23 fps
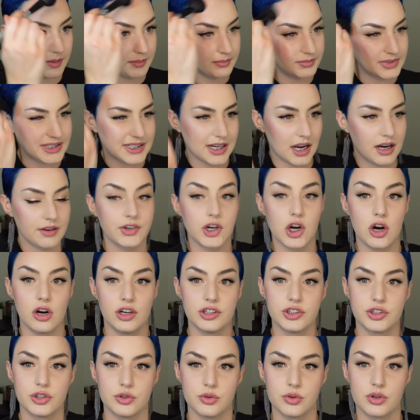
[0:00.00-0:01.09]
It's kind of a
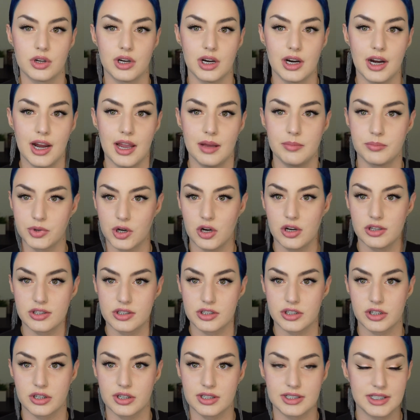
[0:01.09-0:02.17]
contour and
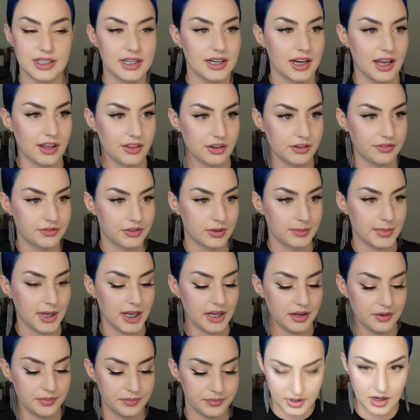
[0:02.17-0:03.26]
bronzer together for
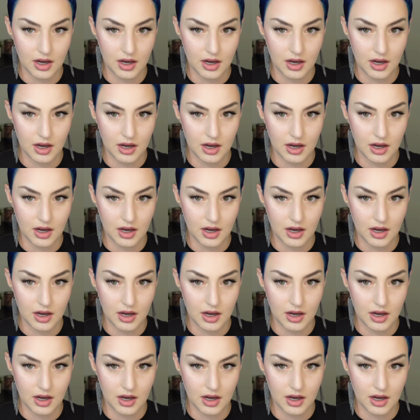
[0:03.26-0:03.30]
me.